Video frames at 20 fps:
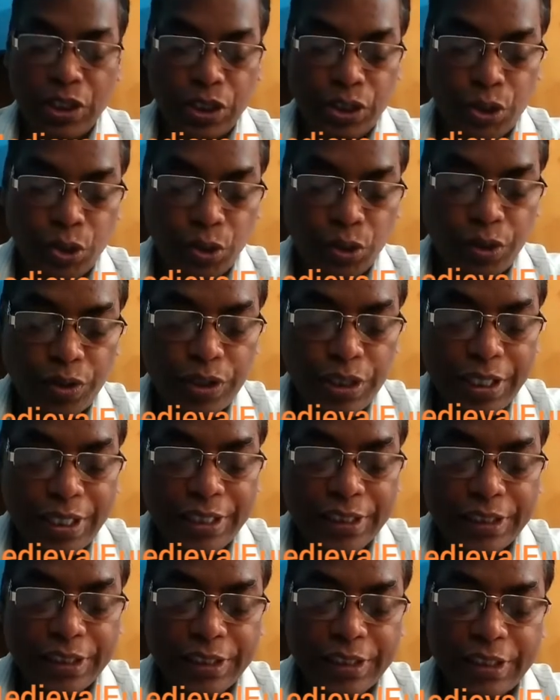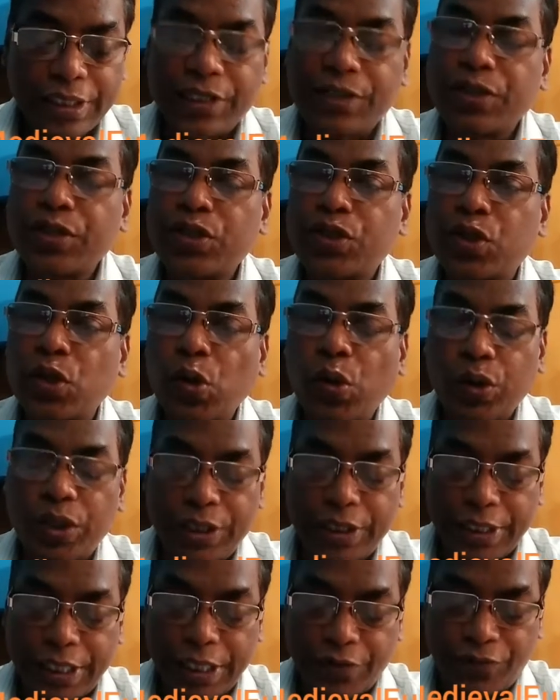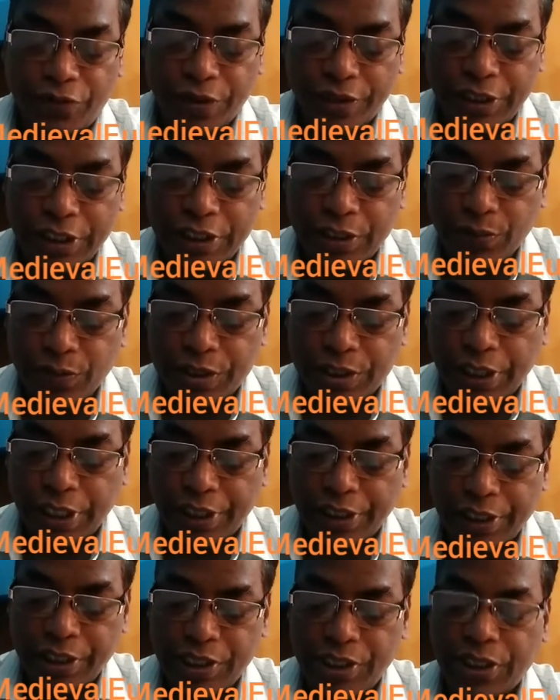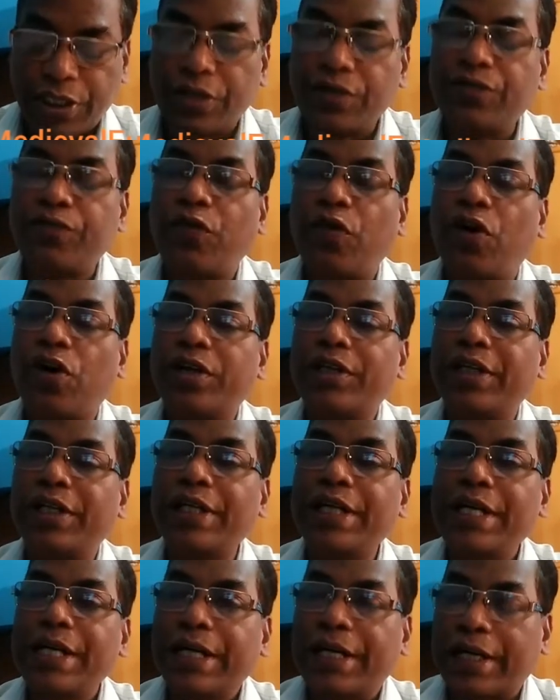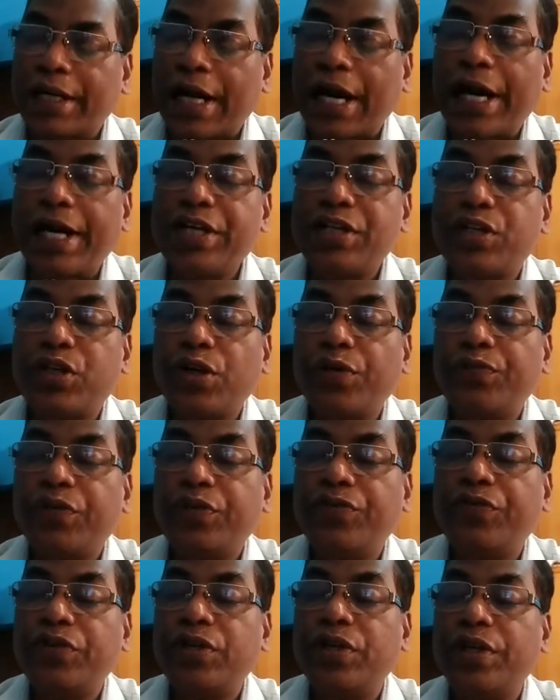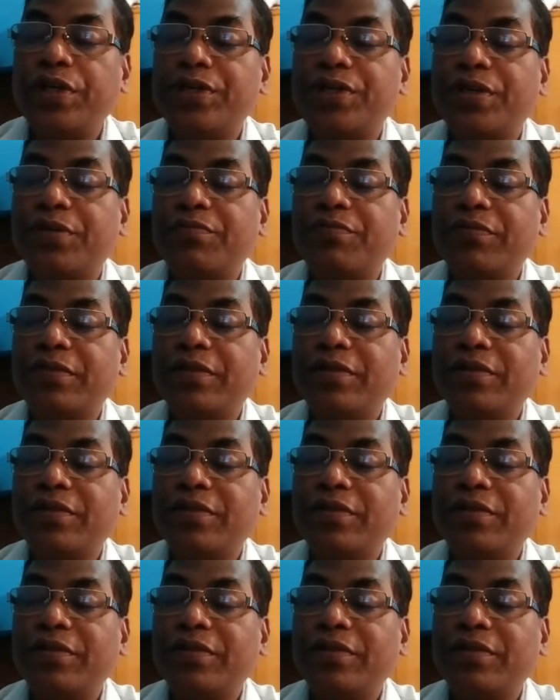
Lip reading: So this slowly, therefore, this was the reason for the rise of the feudalism.